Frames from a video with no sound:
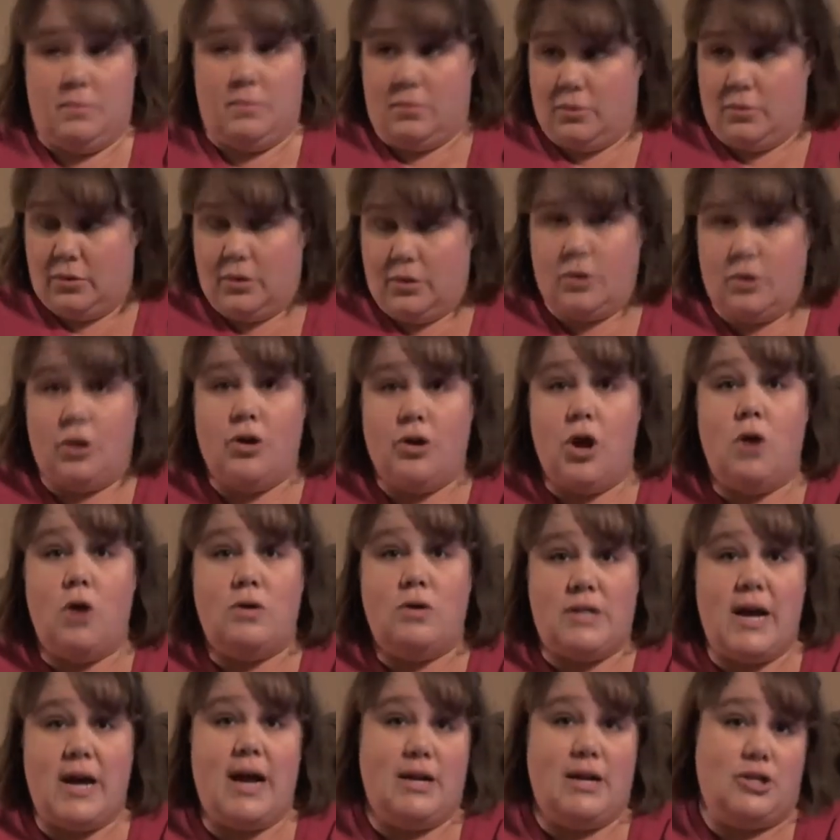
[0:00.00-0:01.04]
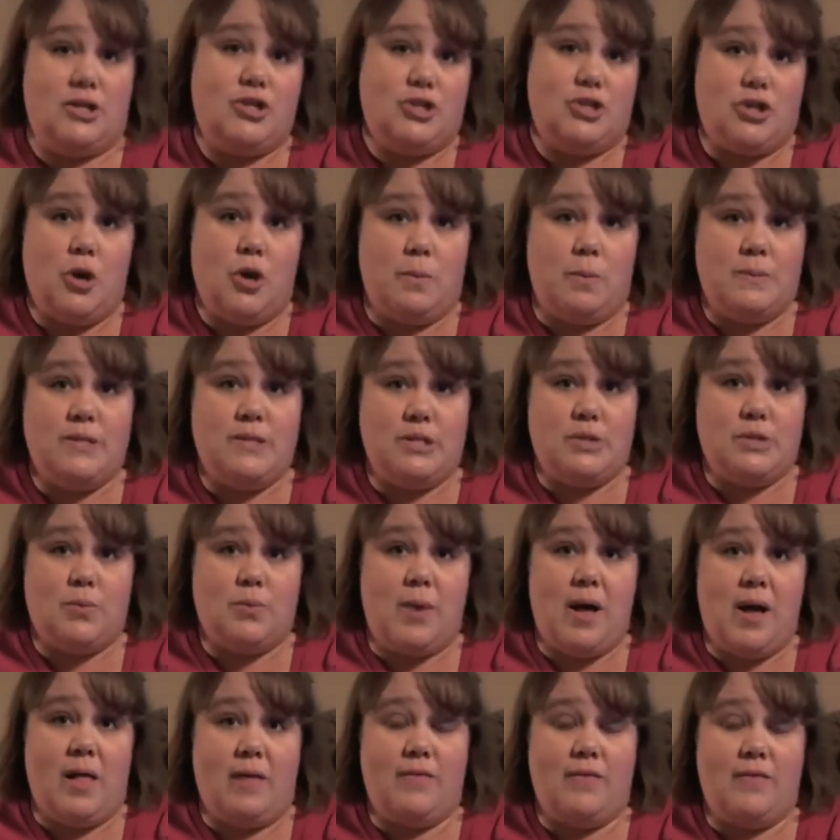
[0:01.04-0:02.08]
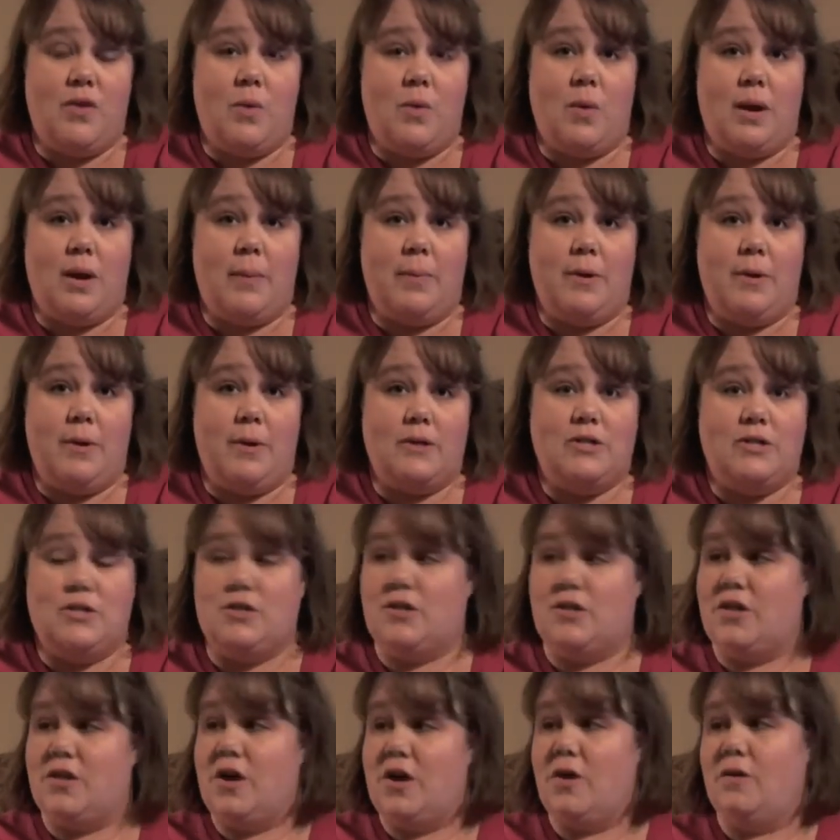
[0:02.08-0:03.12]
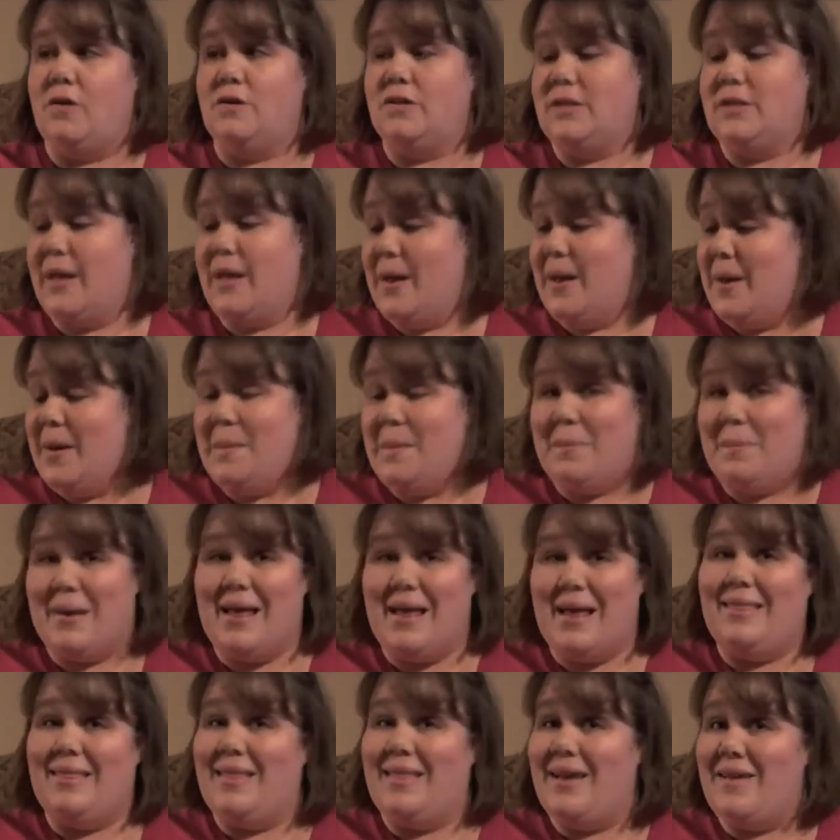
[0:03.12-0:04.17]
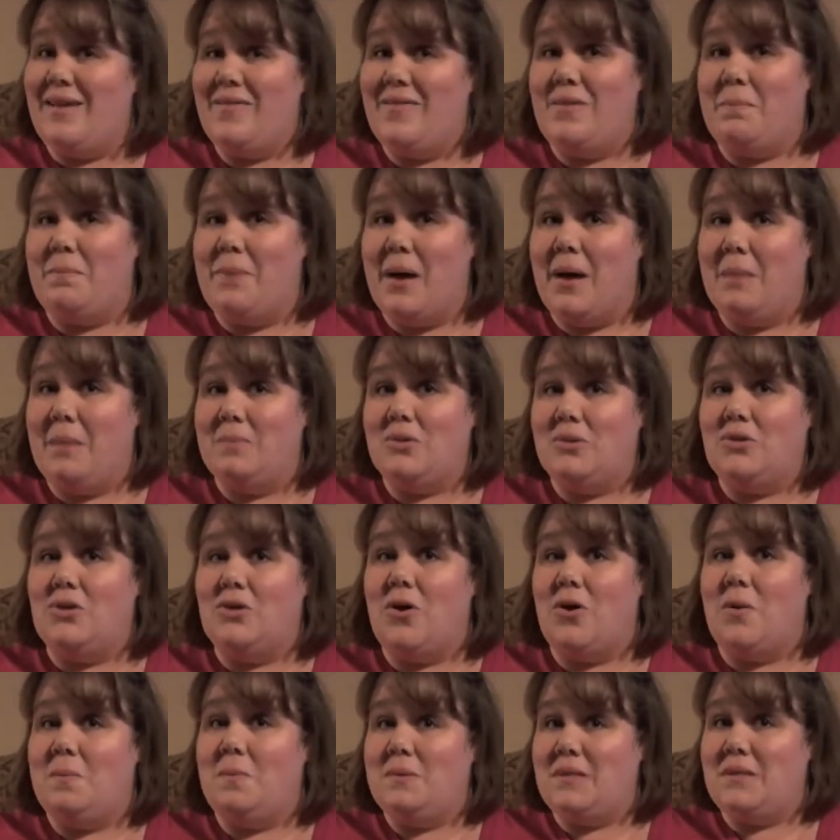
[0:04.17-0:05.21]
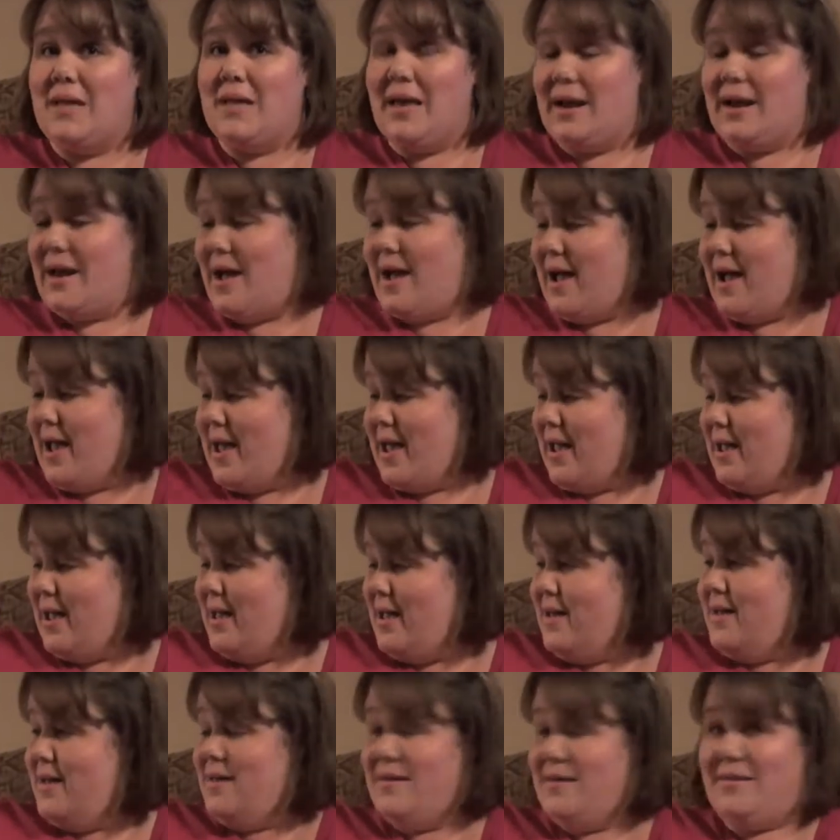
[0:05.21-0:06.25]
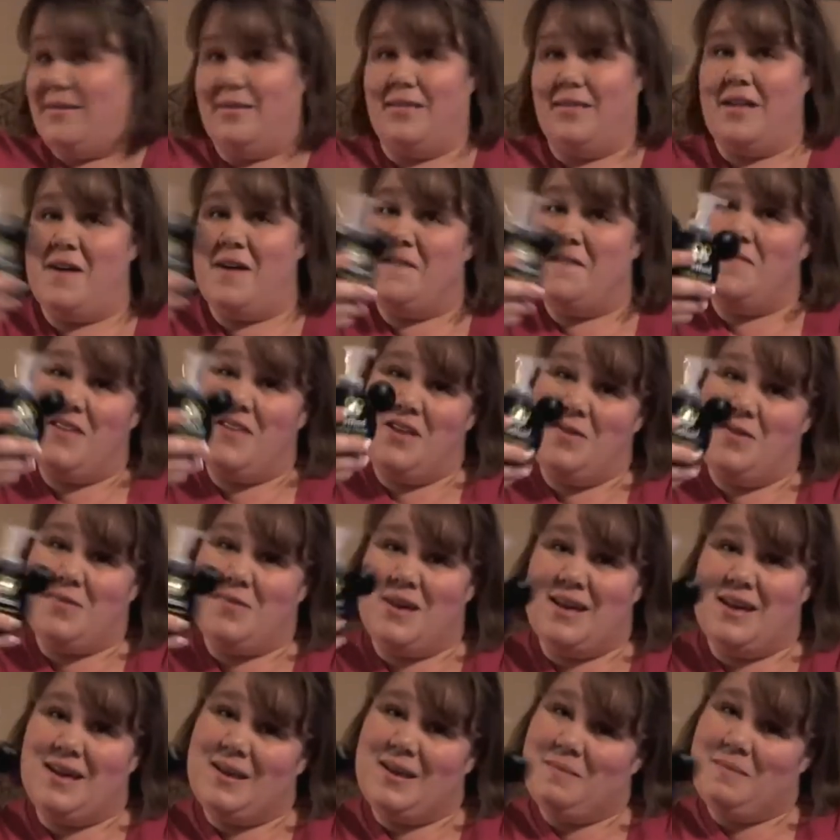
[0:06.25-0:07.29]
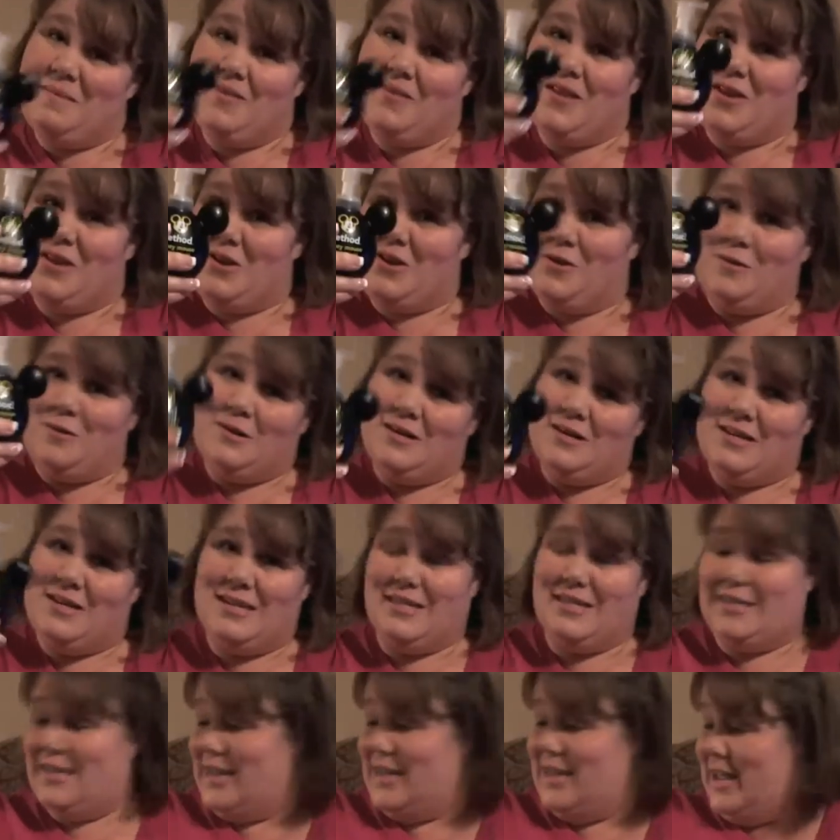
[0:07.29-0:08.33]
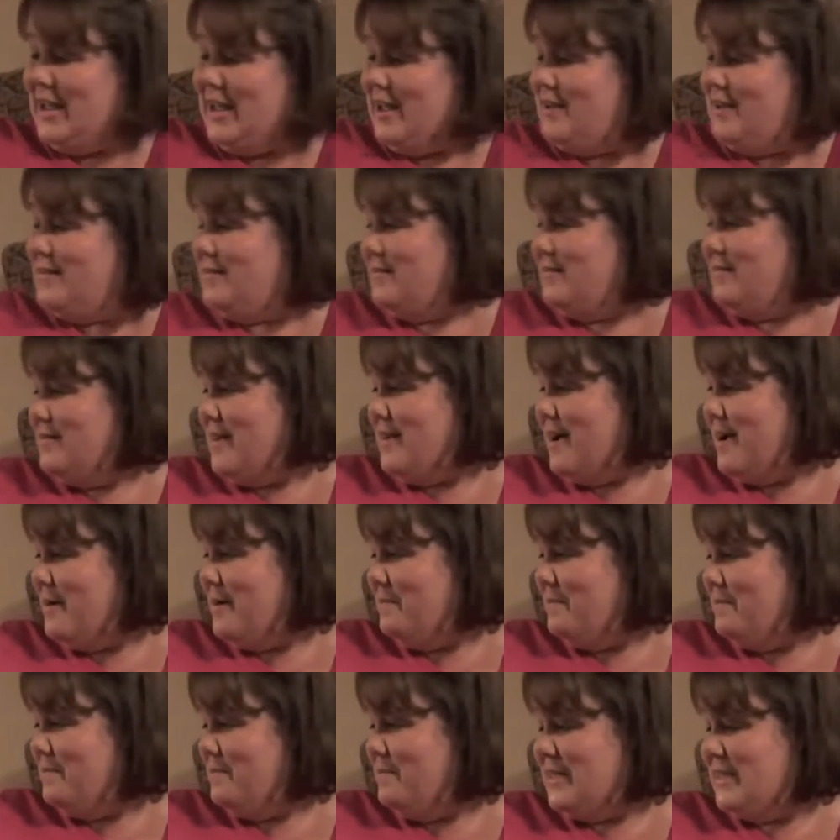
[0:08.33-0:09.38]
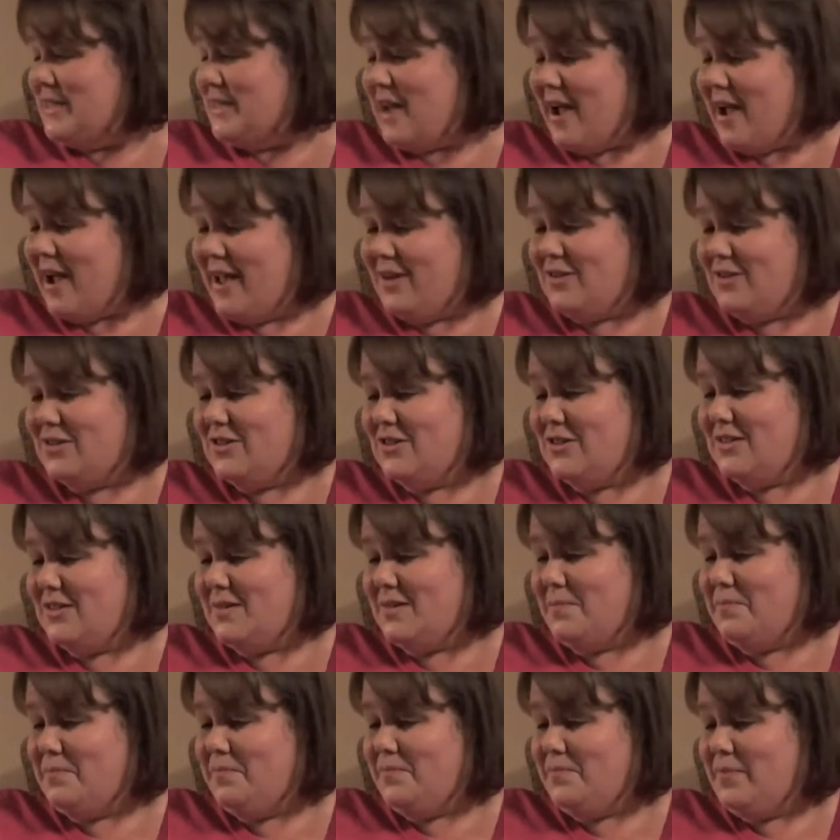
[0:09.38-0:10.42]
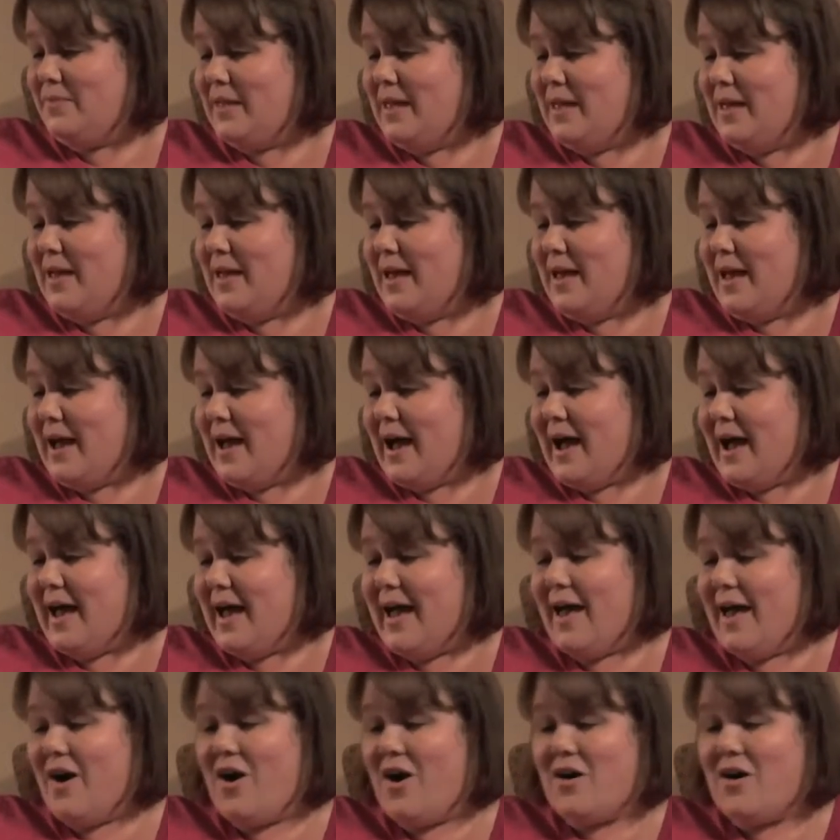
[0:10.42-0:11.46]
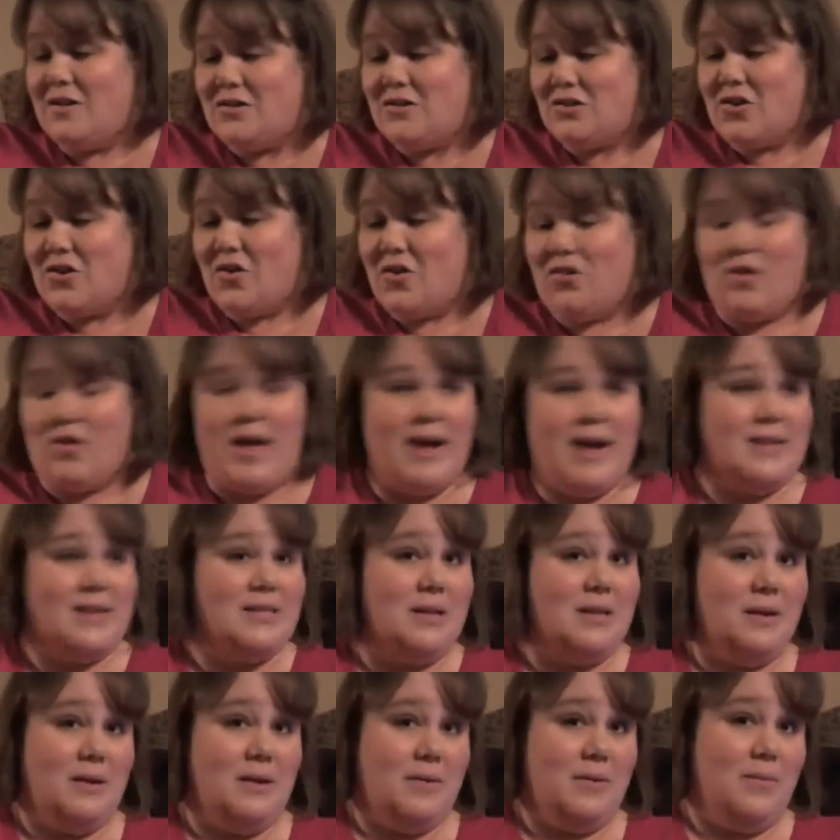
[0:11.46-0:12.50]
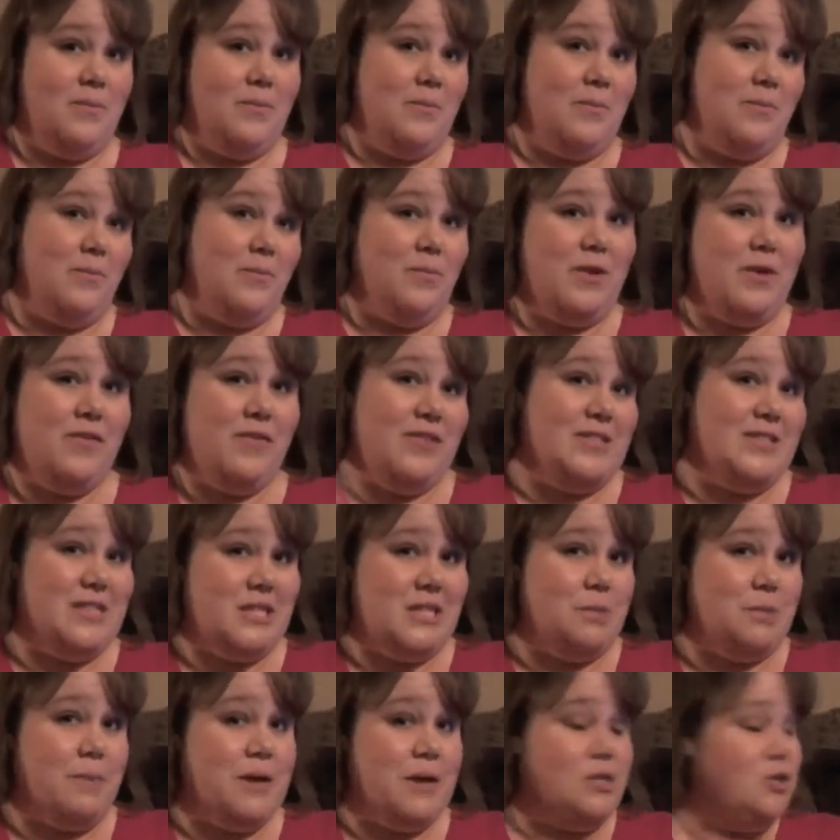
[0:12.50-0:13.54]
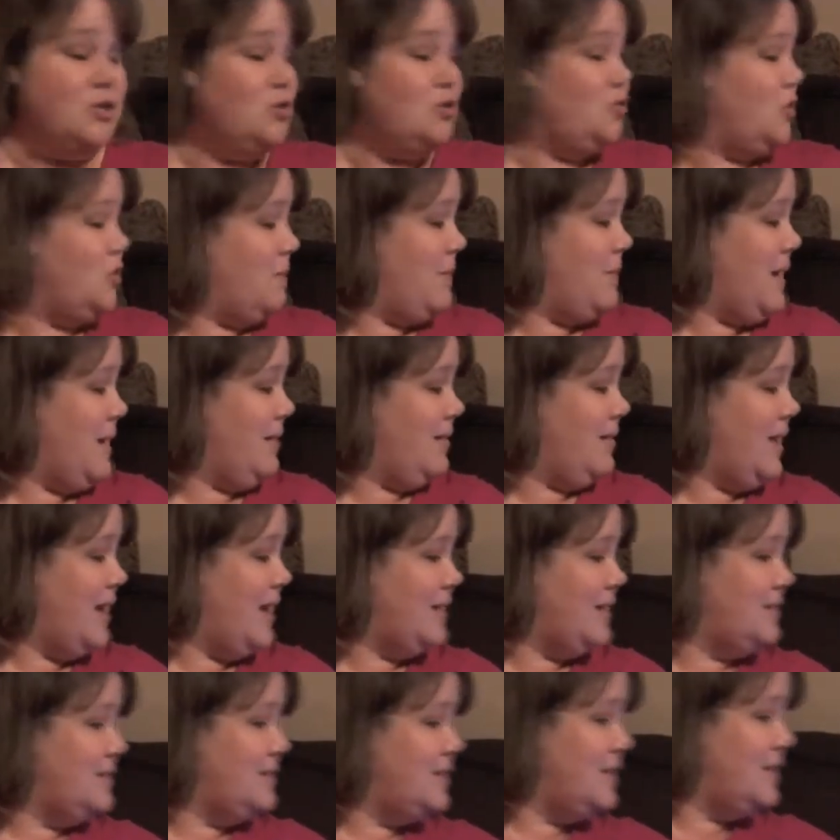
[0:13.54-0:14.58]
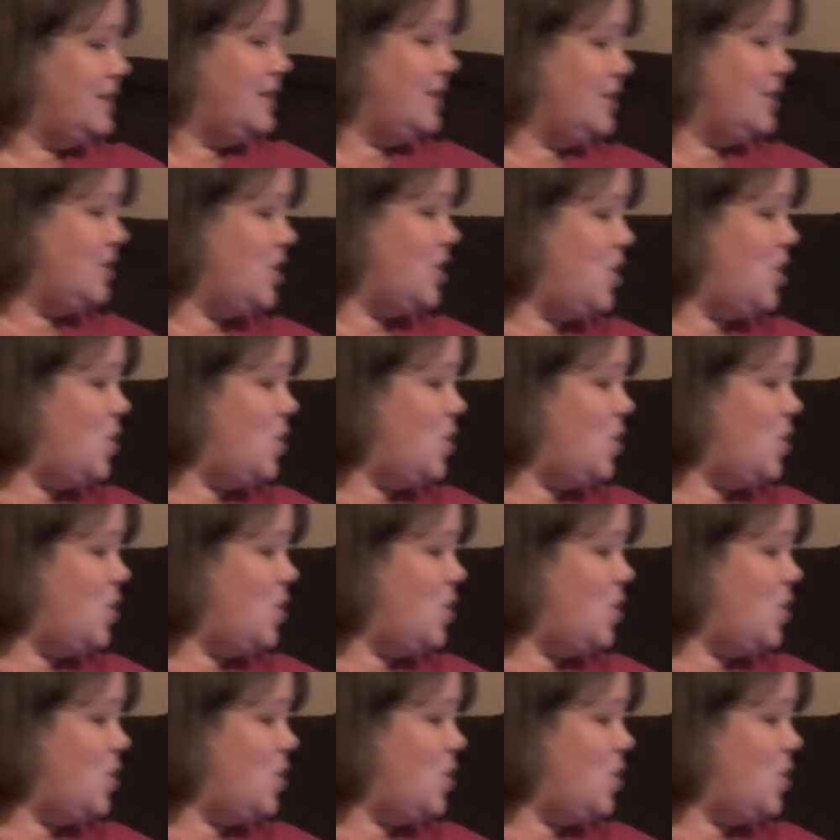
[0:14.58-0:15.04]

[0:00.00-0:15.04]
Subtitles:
No Touch soaps as well if you want to purchase those. But I love the pump soaps, and I love that you can get them in the cute Disney styles. I also like to, if it's a special trip, I like to go